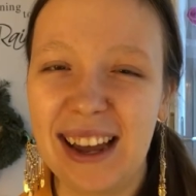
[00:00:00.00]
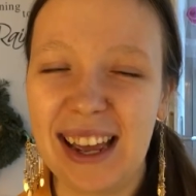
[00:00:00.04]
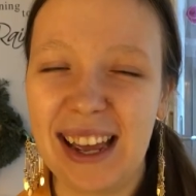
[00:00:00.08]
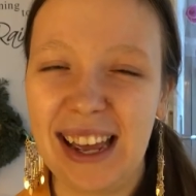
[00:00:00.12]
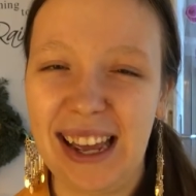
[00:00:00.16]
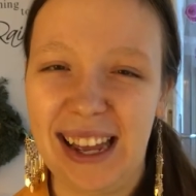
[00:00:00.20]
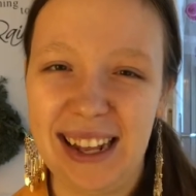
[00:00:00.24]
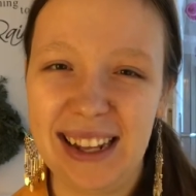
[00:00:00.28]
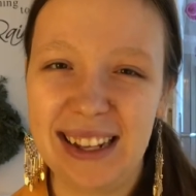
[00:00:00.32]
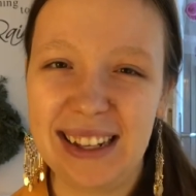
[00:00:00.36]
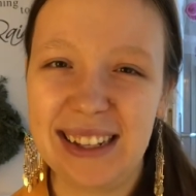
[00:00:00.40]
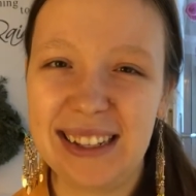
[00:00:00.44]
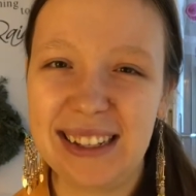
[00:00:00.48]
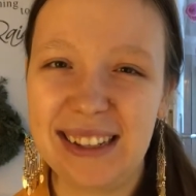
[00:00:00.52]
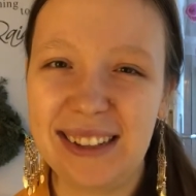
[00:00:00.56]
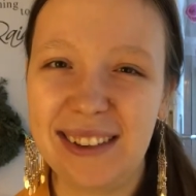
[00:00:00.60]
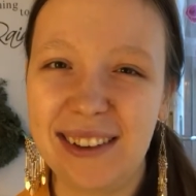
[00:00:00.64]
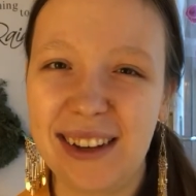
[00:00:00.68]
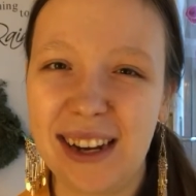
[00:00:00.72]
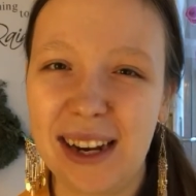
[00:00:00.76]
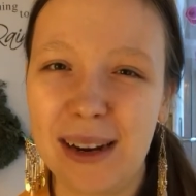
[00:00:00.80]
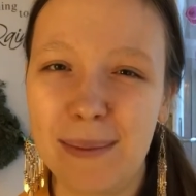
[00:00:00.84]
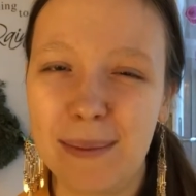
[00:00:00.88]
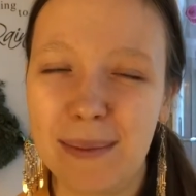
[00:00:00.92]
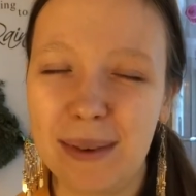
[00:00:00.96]
And you
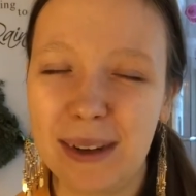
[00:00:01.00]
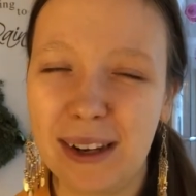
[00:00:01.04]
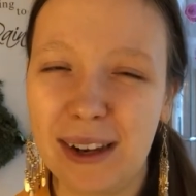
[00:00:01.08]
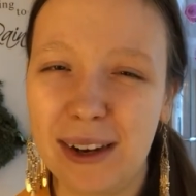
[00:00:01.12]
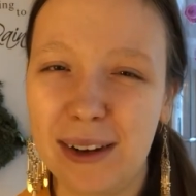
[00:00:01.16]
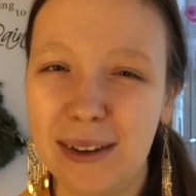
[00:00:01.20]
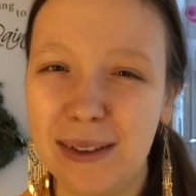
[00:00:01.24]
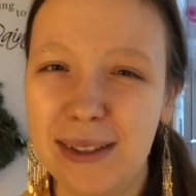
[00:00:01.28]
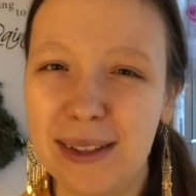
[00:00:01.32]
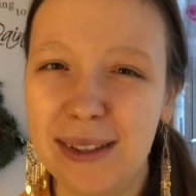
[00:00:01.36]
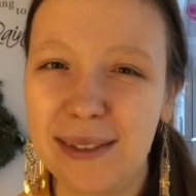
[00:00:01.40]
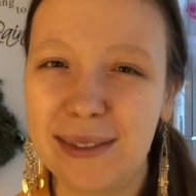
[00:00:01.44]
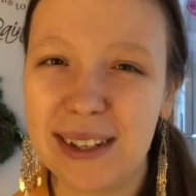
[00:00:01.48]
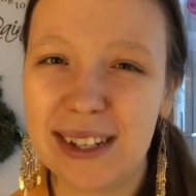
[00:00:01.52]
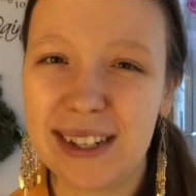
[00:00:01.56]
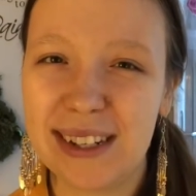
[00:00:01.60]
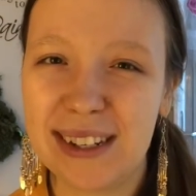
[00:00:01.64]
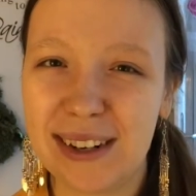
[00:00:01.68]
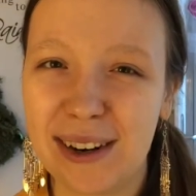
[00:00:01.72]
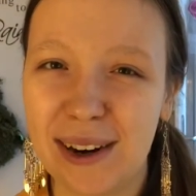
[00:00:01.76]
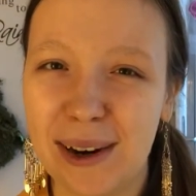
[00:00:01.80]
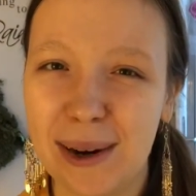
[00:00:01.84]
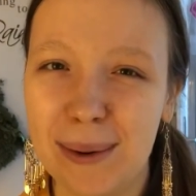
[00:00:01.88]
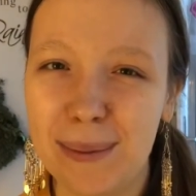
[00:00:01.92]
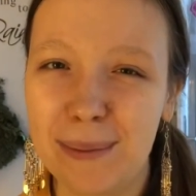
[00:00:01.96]
can go to the
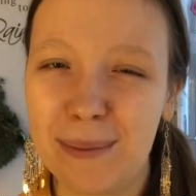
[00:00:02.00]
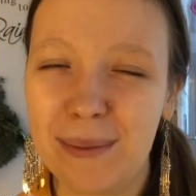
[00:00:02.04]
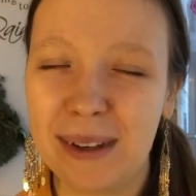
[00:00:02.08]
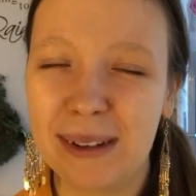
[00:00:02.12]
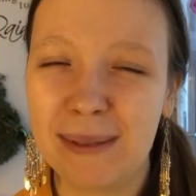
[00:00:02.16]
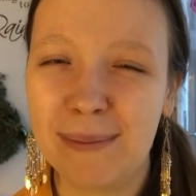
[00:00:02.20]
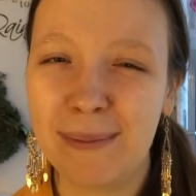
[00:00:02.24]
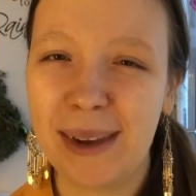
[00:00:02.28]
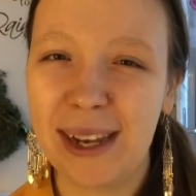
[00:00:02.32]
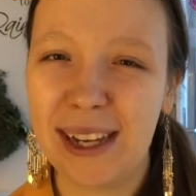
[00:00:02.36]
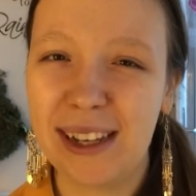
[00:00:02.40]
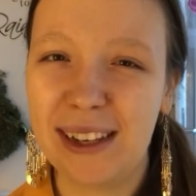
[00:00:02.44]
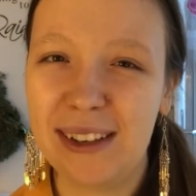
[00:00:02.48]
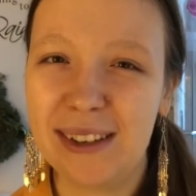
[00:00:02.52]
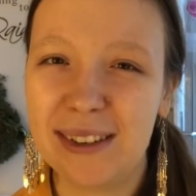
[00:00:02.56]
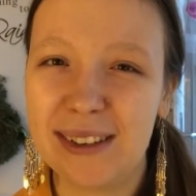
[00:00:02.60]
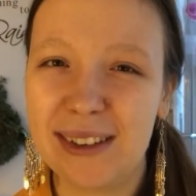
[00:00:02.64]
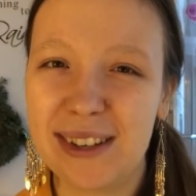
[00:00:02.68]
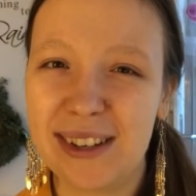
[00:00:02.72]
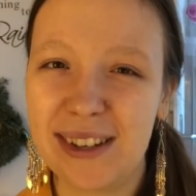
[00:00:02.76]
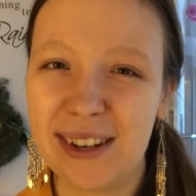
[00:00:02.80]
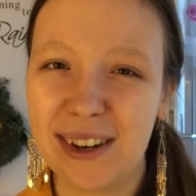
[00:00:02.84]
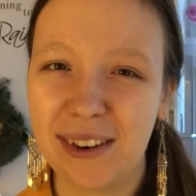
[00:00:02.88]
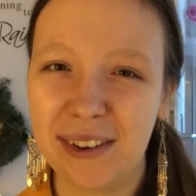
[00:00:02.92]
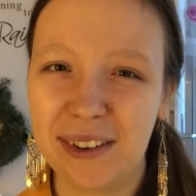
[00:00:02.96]
shop and make your
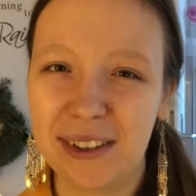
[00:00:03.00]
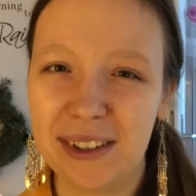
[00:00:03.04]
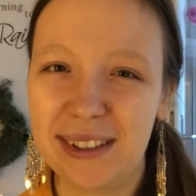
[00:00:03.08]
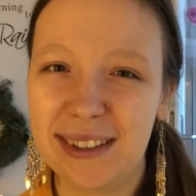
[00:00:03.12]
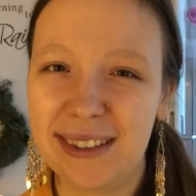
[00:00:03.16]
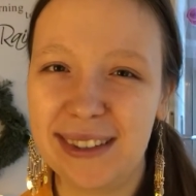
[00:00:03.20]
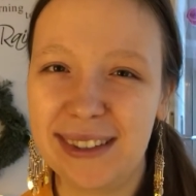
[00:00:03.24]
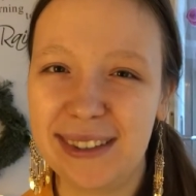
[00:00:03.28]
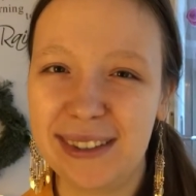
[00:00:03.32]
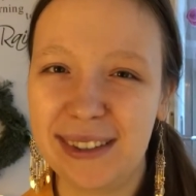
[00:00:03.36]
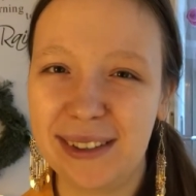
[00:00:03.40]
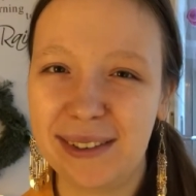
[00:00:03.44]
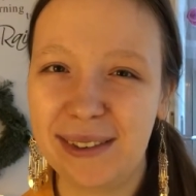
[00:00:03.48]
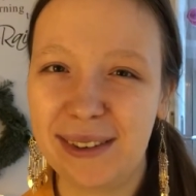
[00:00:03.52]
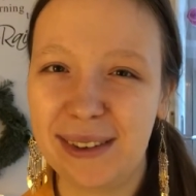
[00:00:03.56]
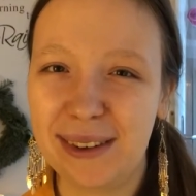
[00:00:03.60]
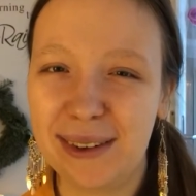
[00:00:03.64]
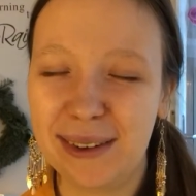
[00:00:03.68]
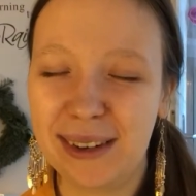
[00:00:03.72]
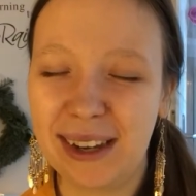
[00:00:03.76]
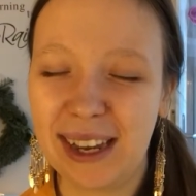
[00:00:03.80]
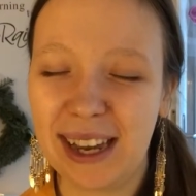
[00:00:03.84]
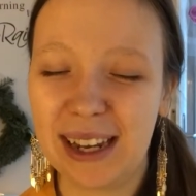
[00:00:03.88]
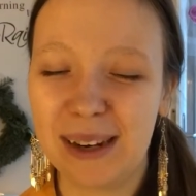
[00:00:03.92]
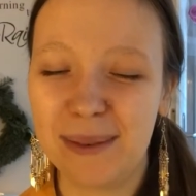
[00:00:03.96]
choice, so
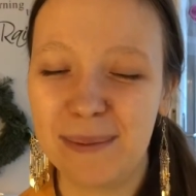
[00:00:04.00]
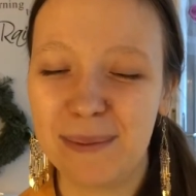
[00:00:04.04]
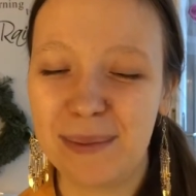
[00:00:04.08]
you can